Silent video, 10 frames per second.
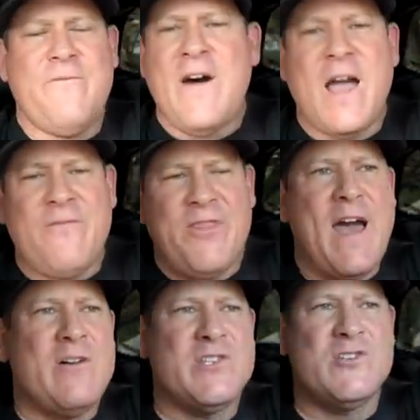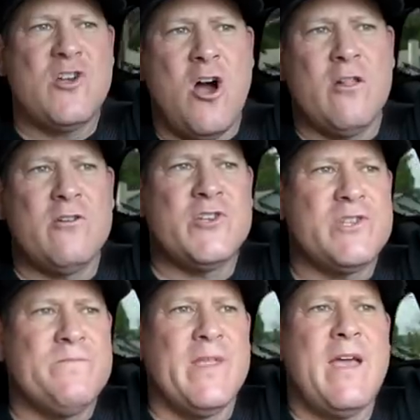
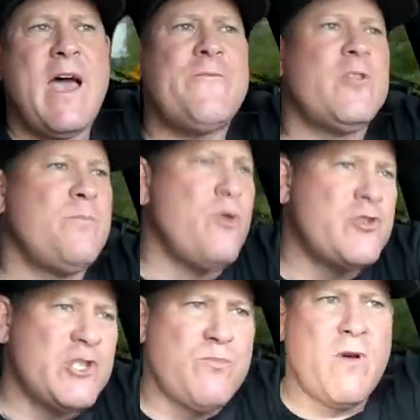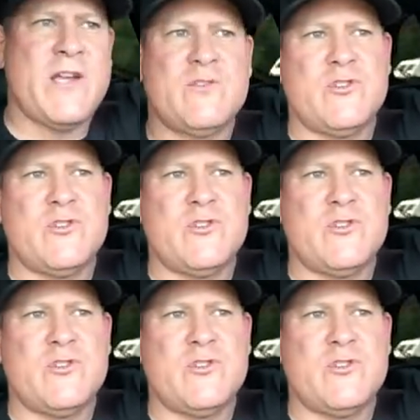$85,000 after the purchase price,